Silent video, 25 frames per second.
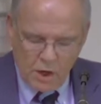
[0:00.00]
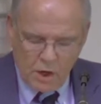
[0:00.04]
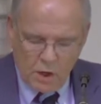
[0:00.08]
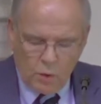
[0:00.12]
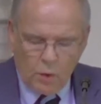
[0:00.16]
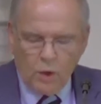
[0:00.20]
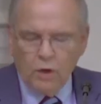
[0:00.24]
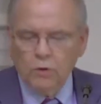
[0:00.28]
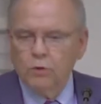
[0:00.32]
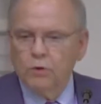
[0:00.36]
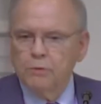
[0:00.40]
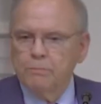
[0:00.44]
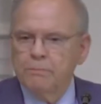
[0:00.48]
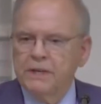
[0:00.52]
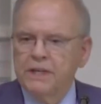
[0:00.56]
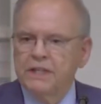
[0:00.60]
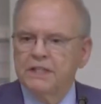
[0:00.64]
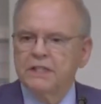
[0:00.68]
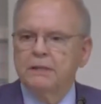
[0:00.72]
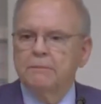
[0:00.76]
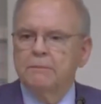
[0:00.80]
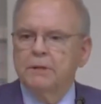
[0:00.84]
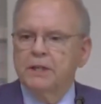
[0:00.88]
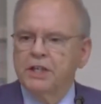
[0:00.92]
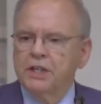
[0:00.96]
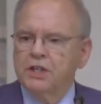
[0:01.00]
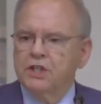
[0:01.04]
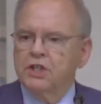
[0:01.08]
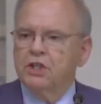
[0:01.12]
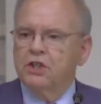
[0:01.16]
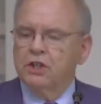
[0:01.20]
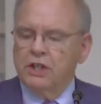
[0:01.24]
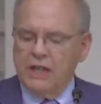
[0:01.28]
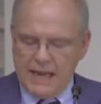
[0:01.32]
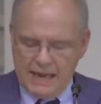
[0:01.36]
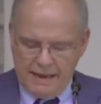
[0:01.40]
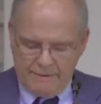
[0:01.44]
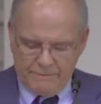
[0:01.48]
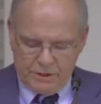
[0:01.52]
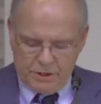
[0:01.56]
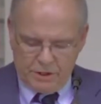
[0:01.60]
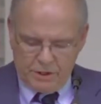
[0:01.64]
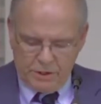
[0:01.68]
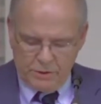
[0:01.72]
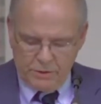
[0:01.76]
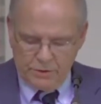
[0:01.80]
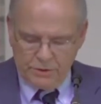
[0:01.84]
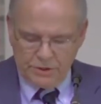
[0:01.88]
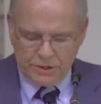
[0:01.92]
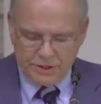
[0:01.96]
what would be some additional
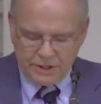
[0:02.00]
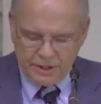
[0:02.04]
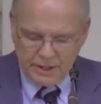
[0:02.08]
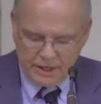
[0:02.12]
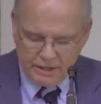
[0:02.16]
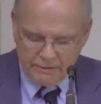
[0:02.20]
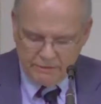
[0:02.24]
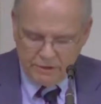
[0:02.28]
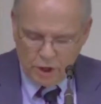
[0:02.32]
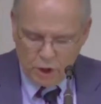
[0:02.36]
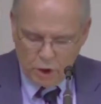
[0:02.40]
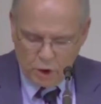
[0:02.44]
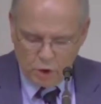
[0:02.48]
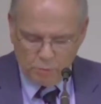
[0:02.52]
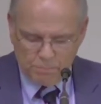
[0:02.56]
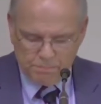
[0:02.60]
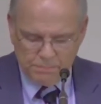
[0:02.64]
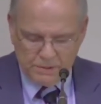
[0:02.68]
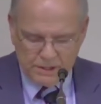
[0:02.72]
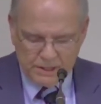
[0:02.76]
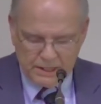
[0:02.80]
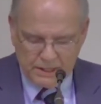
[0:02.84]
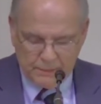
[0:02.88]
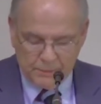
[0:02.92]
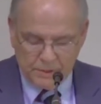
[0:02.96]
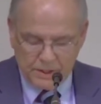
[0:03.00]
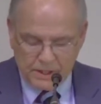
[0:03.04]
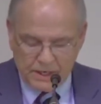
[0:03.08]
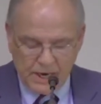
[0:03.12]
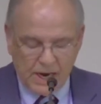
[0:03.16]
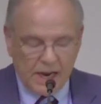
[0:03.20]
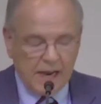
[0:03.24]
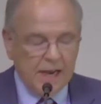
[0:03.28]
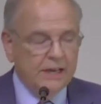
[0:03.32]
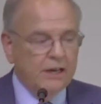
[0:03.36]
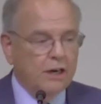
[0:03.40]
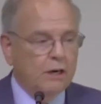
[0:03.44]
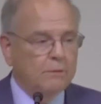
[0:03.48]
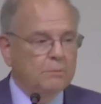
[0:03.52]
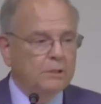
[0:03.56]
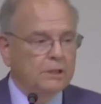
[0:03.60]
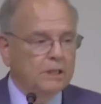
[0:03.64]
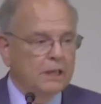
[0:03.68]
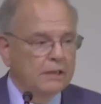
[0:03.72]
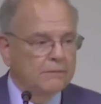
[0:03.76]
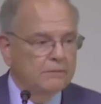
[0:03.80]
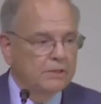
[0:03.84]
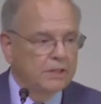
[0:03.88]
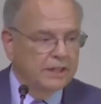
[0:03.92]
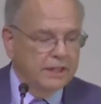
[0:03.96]
avenues of hope that would guide our
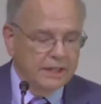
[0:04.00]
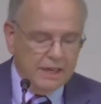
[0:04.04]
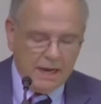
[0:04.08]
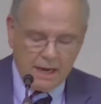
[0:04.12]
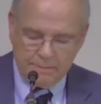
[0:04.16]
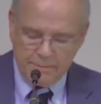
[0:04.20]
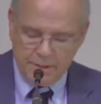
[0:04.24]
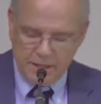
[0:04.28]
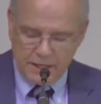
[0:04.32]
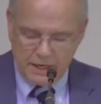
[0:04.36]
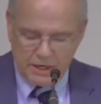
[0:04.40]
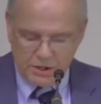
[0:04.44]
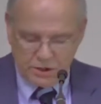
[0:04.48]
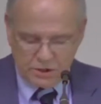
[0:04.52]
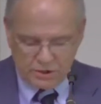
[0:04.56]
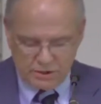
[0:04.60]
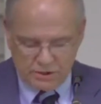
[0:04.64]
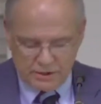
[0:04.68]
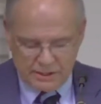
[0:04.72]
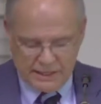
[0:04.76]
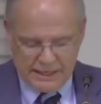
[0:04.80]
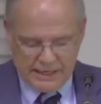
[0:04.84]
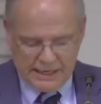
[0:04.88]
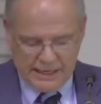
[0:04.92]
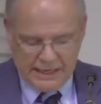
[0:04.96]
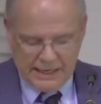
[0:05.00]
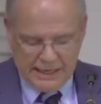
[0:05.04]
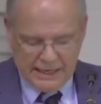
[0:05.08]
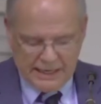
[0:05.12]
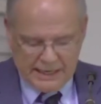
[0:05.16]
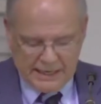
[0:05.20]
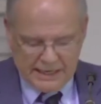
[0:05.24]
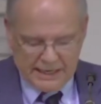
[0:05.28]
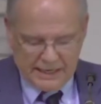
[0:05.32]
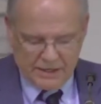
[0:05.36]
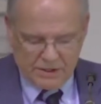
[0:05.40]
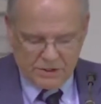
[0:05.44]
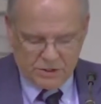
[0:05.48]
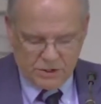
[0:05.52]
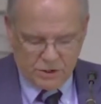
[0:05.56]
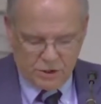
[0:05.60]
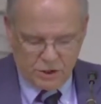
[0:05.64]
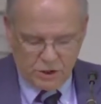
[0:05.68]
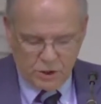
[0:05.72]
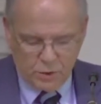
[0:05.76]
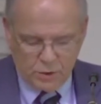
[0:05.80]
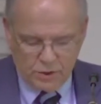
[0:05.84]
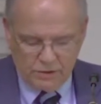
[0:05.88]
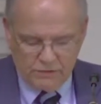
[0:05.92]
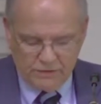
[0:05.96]
beloved denomination into
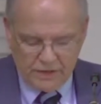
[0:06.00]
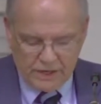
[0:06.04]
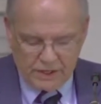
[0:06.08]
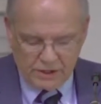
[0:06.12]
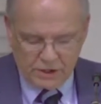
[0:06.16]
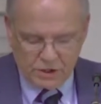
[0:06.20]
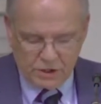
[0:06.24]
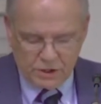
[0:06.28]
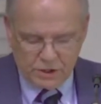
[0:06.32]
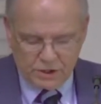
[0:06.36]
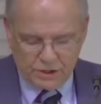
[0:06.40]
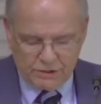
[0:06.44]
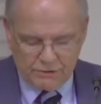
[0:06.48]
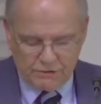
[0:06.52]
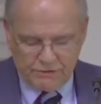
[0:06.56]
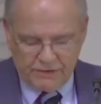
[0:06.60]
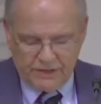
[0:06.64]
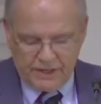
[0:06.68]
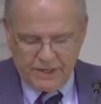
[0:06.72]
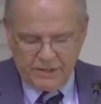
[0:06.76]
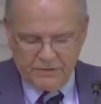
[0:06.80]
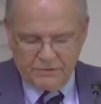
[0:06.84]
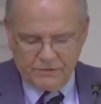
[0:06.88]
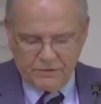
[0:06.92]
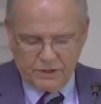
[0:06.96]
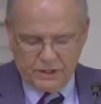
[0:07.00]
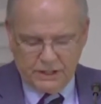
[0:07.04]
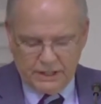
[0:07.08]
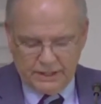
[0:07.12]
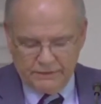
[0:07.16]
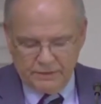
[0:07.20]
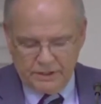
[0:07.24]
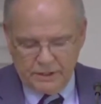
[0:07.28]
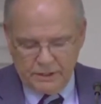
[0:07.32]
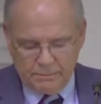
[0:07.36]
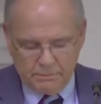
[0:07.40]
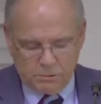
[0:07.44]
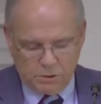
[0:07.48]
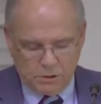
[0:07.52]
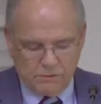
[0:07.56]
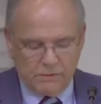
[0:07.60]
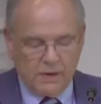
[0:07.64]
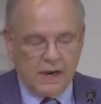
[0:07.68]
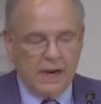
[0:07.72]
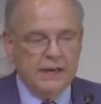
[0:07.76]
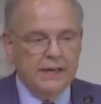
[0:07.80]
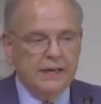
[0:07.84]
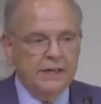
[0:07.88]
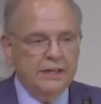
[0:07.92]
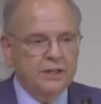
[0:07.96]
new adventures of faithful living,
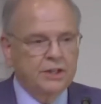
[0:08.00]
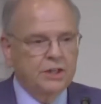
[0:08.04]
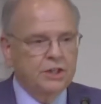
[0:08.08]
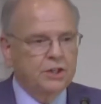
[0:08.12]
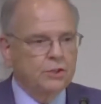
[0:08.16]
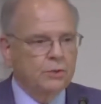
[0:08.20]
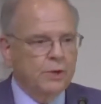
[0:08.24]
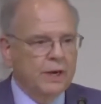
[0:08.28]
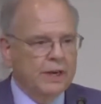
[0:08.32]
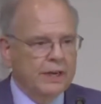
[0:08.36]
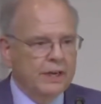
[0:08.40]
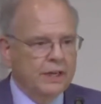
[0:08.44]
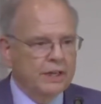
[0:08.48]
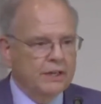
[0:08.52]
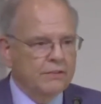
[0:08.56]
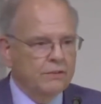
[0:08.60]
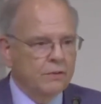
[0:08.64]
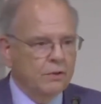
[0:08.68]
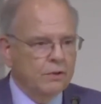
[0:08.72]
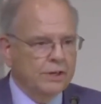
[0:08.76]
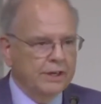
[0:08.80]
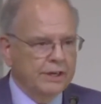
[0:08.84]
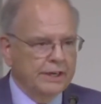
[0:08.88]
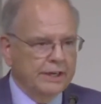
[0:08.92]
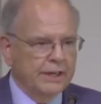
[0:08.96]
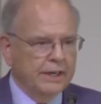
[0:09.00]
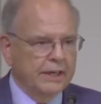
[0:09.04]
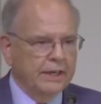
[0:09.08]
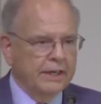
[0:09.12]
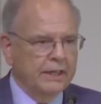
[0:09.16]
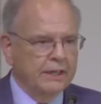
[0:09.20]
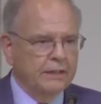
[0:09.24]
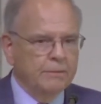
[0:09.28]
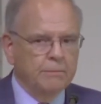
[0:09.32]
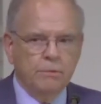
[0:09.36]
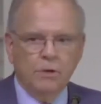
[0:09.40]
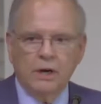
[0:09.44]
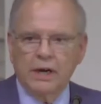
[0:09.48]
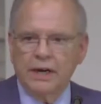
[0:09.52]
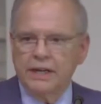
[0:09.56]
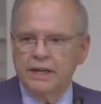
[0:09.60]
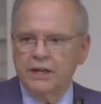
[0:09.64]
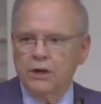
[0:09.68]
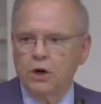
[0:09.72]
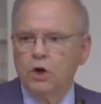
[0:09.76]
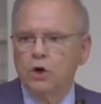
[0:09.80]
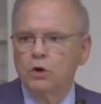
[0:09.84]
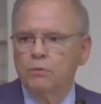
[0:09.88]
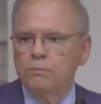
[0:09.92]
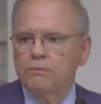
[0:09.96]
providing strength for today and bright
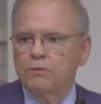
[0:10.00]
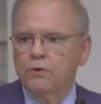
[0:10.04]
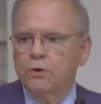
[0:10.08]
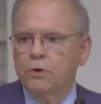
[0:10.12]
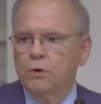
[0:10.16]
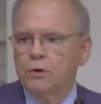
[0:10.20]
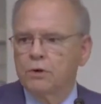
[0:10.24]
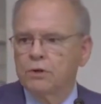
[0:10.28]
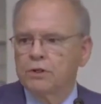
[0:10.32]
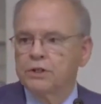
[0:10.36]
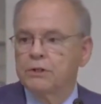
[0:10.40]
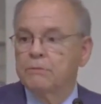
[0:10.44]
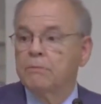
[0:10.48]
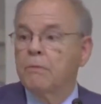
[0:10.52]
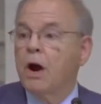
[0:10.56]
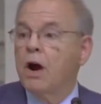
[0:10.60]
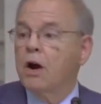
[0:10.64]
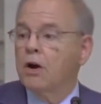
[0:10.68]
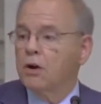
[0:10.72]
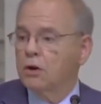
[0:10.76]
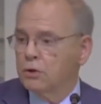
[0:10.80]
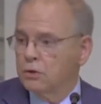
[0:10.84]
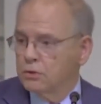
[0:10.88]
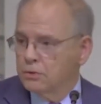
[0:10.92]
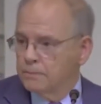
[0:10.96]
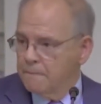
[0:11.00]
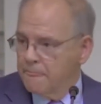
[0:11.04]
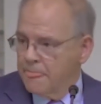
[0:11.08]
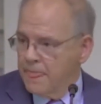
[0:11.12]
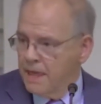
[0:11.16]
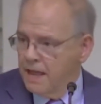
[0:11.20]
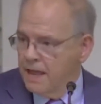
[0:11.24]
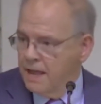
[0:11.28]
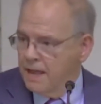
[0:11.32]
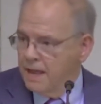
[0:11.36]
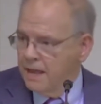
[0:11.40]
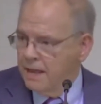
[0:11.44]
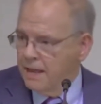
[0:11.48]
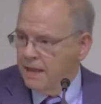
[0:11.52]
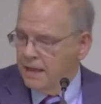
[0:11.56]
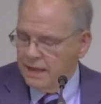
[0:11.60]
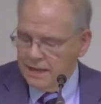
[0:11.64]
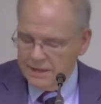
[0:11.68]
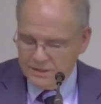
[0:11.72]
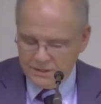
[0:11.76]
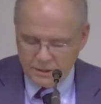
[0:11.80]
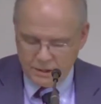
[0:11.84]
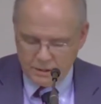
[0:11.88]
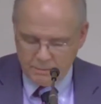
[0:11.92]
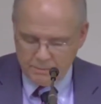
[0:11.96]
hope for tomorrow?
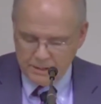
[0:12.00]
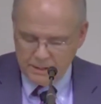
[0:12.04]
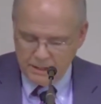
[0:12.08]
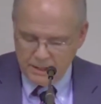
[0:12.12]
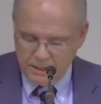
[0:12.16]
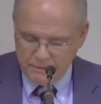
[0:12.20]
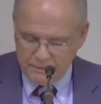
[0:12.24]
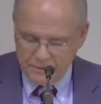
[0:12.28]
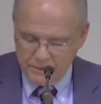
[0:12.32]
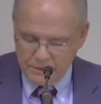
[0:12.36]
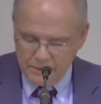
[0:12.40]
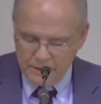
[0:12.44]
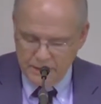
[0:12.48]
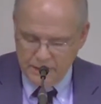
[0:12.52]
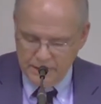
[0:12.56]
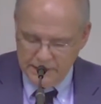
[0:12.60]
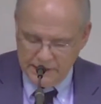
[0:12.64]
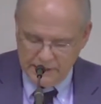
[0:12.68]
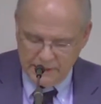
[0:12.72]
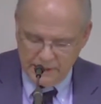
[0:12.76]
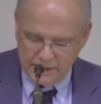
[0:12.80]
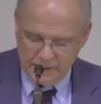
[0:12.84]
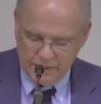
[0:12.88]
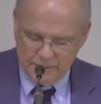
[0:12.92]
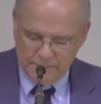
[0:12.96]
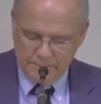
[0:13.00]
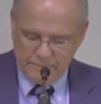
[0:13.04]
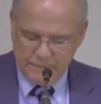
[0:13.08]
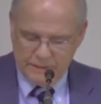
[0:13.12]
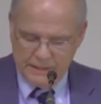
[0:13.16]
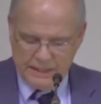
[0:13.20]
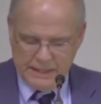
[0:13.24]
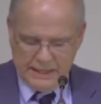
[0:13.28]
As our beloved hymn,